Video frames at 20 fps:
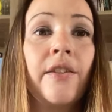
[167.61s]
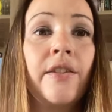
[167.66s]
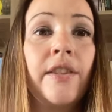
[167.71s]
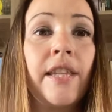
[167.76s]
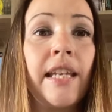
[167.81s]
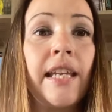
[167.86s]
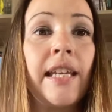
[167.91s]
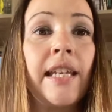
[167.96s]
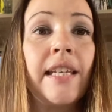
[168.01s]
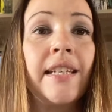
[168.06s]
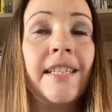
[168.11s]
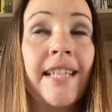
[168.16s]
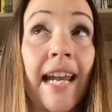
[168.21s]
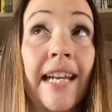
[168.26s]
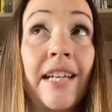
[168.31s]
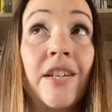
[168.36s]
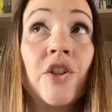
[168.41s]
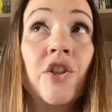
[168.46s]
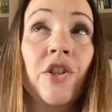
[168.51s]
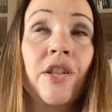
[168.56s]
the
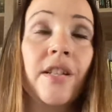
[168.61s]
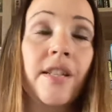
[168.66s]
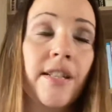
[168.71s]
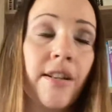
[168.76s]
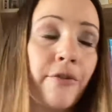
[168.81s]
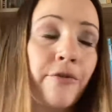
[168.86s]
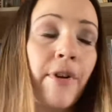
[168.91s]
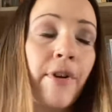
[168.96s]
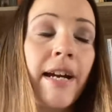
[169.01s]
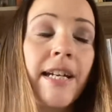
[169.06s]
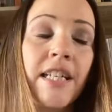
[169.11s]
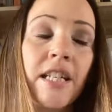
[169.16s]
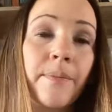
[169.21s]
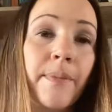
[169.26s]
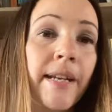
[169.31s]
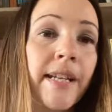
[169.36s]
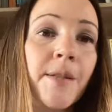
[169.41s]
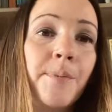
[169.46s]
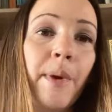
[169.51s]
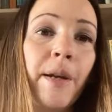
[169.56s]
dangers of radium
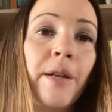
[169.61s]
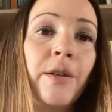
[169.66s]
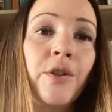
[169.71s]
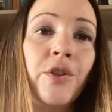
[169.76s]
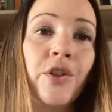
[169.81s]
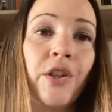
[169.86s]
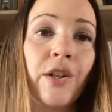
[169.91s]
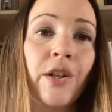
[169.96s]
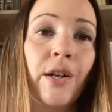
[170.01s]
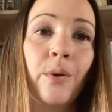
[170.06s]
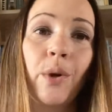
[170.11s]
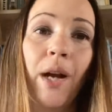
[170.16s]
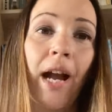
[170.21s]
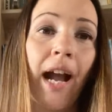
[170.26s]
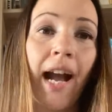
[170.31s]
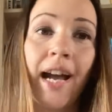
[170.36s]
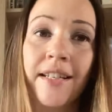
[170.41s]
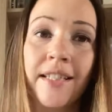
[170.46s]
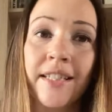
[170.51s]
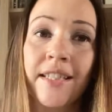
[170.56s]
exposure
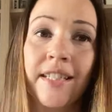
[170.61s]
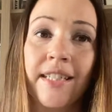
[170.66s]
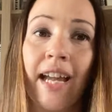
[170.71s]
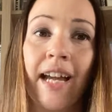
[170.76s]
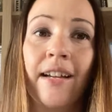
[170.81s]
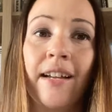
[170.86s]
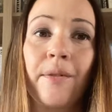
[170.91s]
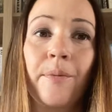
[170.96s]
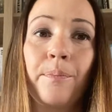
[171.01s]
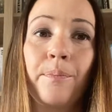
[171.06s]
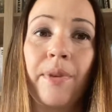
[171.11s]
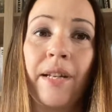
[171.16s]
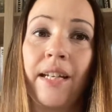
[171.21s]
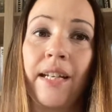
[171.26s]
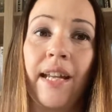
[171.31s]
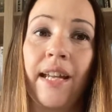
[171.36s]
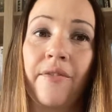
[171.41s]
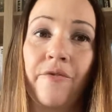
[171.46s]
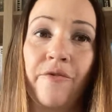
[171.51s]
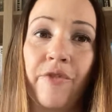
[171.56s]
hadn't yet been
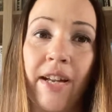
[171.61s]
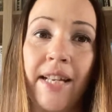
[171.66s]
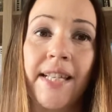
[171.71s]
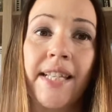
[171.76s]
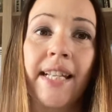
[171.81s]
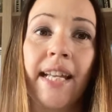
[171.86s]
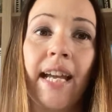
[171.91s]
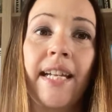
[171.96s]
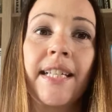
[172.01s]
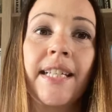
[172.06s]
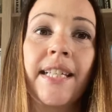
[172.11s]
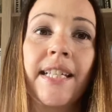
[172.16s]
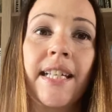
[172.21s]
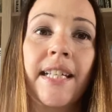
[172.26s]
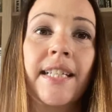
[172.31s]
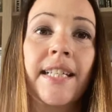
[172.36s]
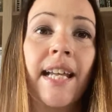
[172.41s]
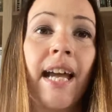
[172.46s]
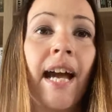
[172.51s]
investigated,